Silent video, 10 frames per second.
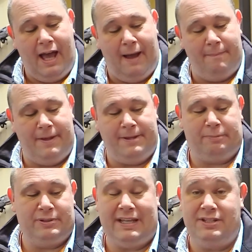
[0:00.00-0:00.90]
And the
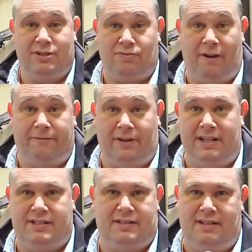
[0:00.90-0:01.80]
Pretensis rifle
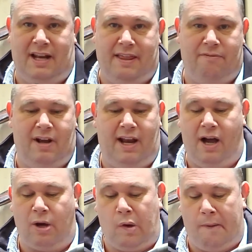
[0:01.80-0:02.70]
is, you know, they really
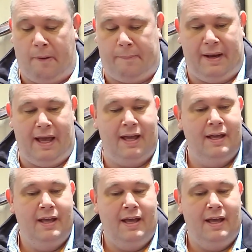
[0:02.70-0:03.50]
are quite popular.